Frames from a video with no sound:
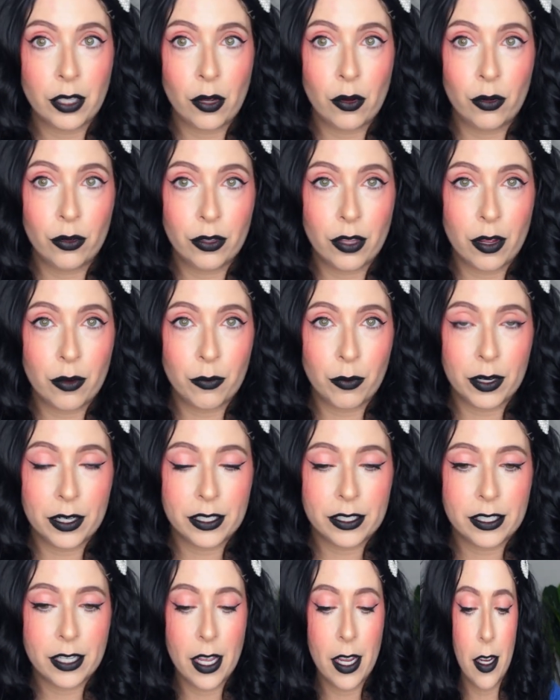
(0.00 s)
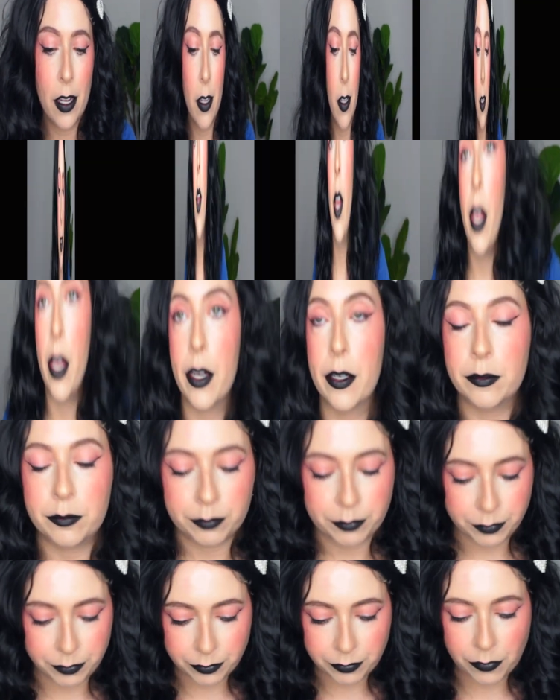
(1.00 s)
hold on one sec. Okay,
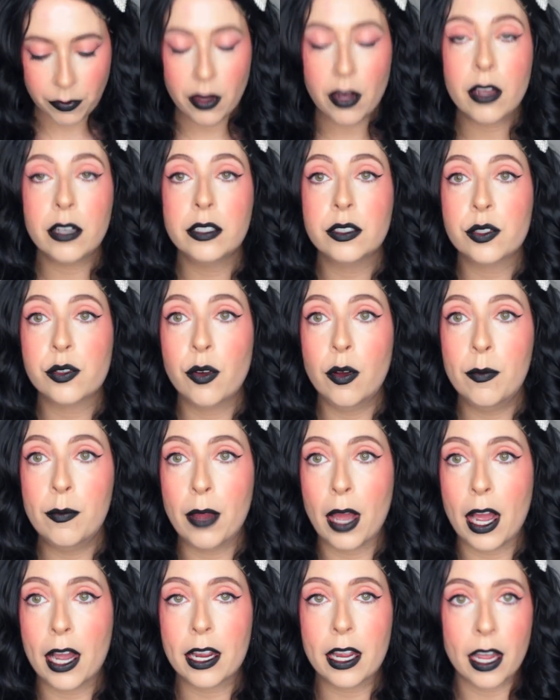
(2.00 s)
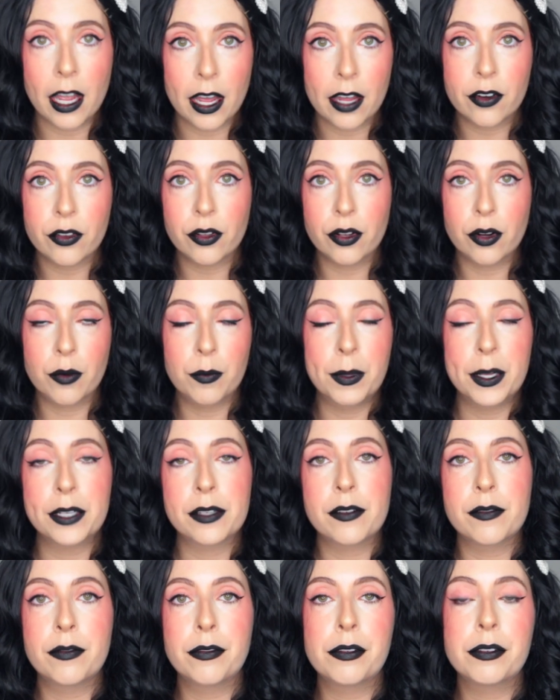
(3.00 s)
so I'm back. I had a little bit
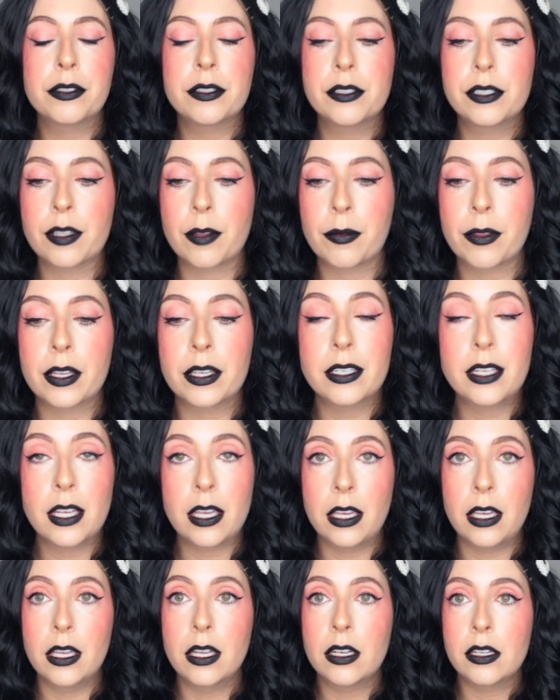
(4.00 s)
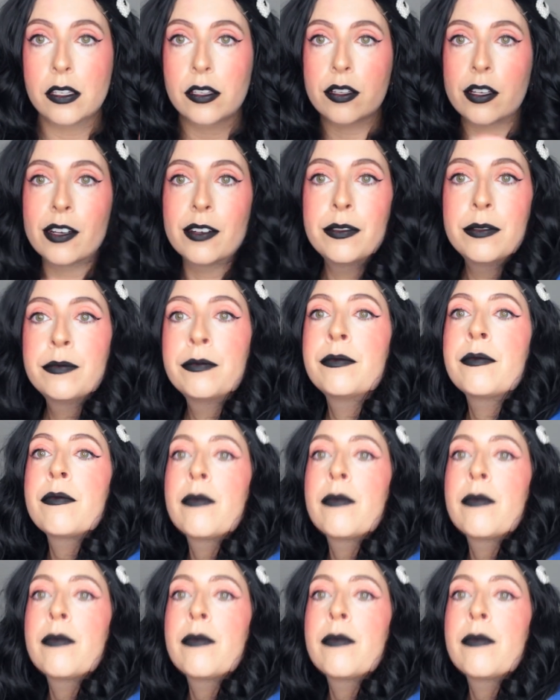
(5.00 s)
of something to eat, so